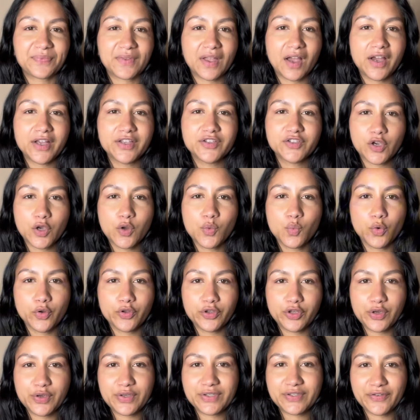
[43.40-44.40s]
I don't
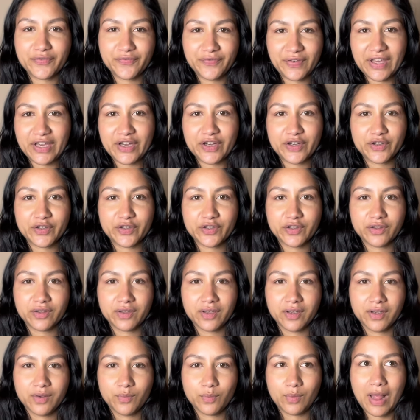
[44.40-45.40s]
want you to
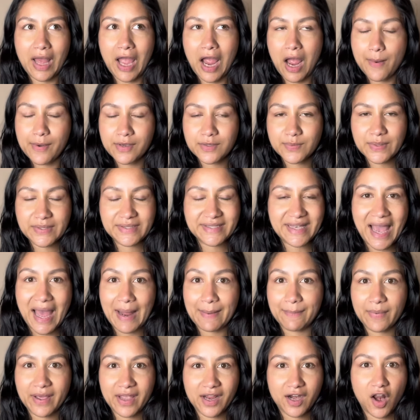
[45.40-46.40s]
feel, well, how am I supposed to
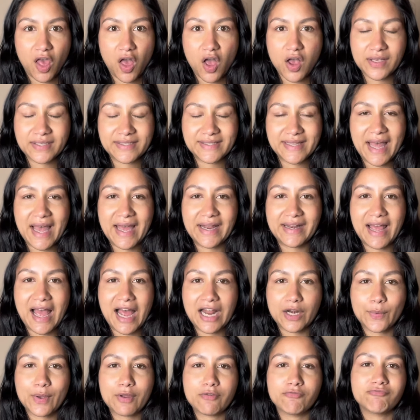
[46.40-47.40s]
end my class then?
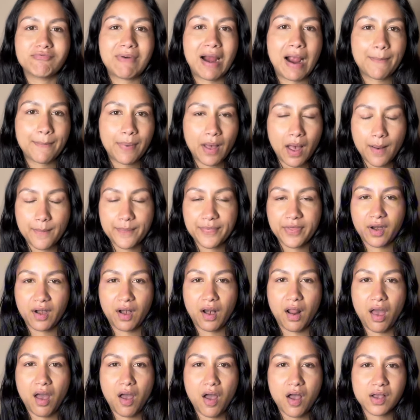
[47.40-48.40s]
How do I wrap up the
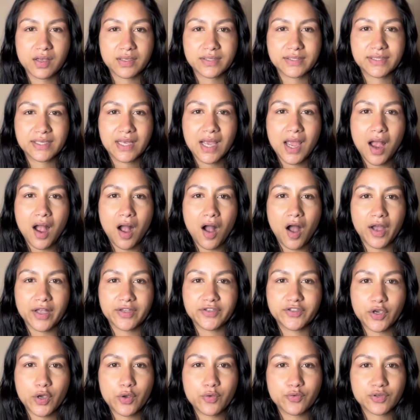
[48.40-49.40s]
class? I
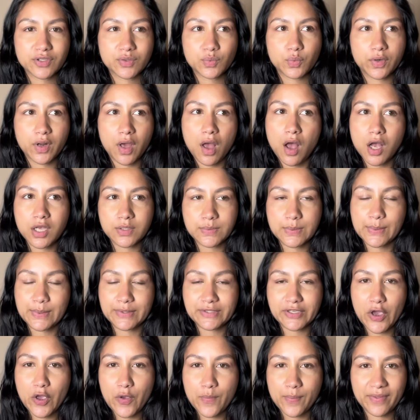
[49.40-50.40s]
don't just want to ask people
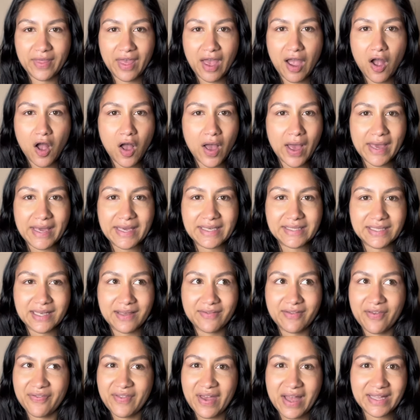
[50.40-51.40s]
to open their eyes
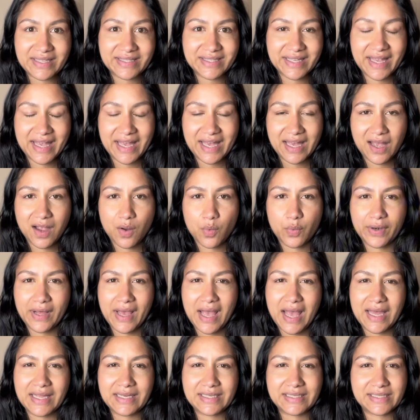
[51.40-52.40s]
and then that's it. I want
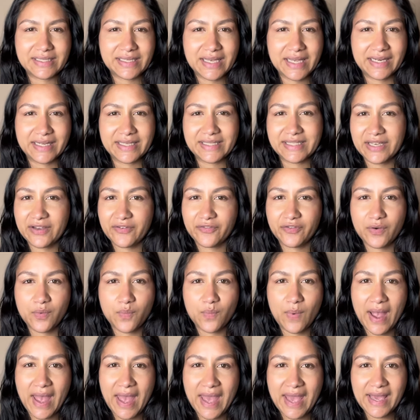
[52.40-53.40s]
to end in a different
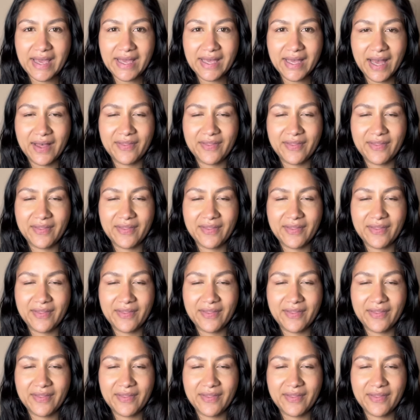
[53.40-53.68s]
way.